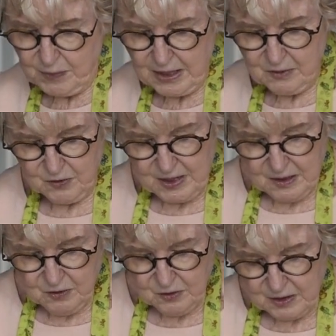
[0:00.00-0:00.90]
is
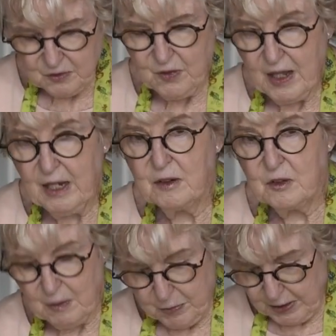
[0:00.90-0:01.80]
the easiest thing and
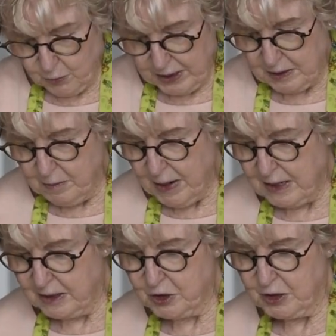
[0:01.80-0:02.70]
something we can
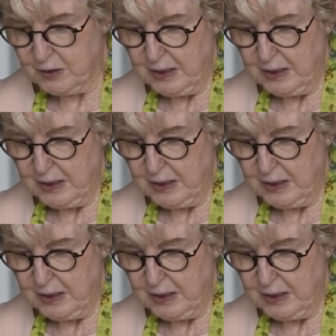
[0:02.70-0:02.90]
manage.